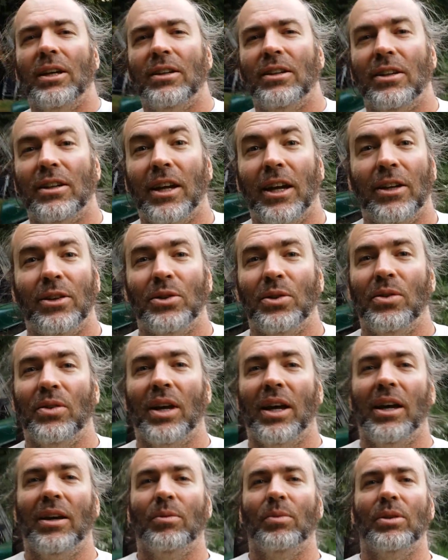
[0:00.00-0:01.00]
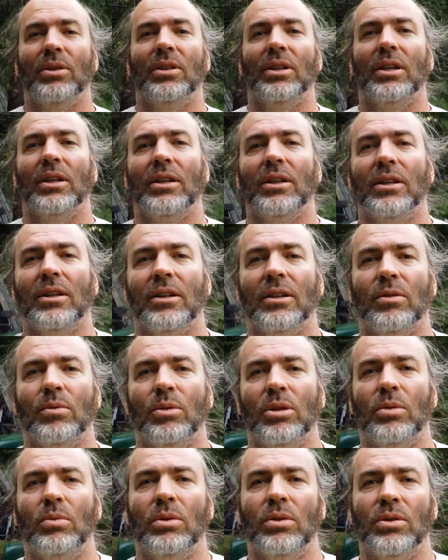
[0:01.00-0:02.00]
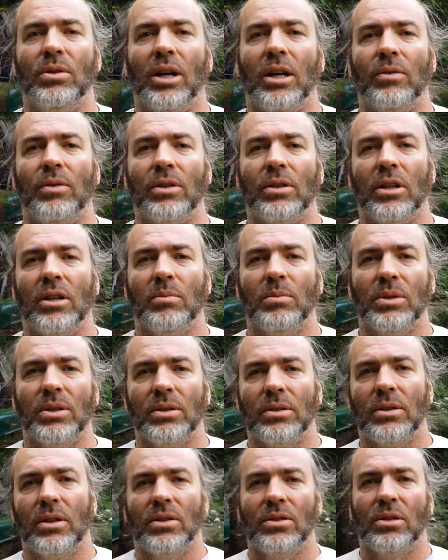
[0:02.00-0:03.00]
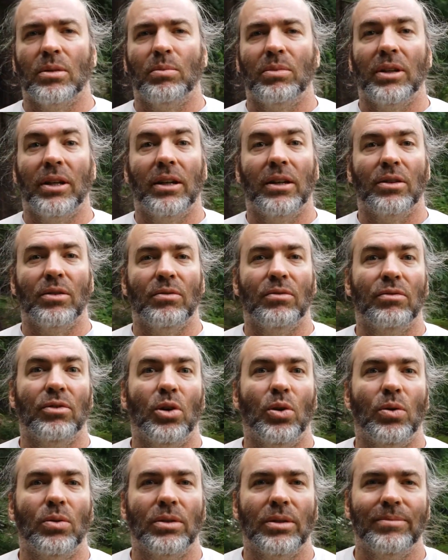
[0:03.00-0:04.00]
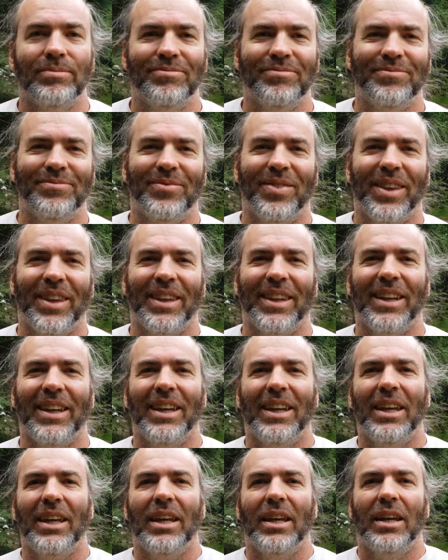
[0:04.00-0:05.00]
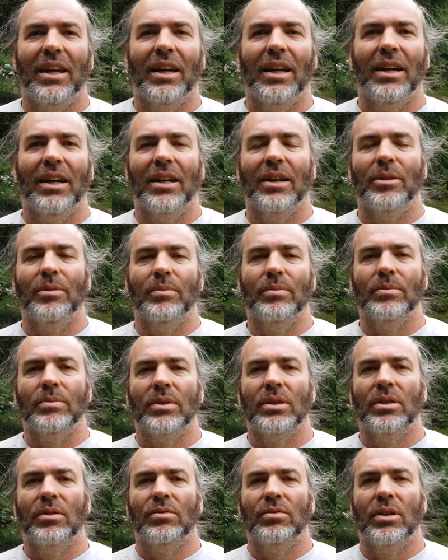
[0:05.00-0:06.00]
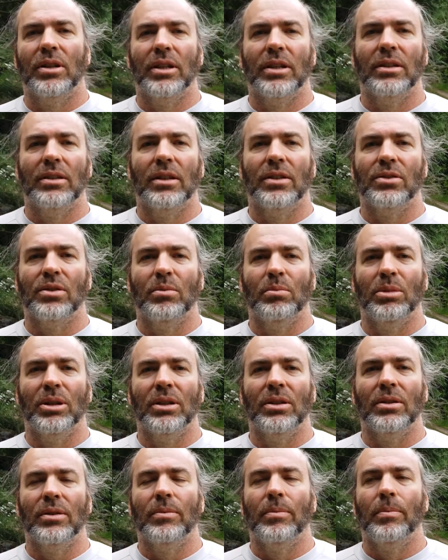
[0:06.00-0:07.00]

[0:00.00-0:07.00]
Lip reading: You can't do that with a rear-wheel drive recumbent, because that doesn't fold. The front end doesn't bend.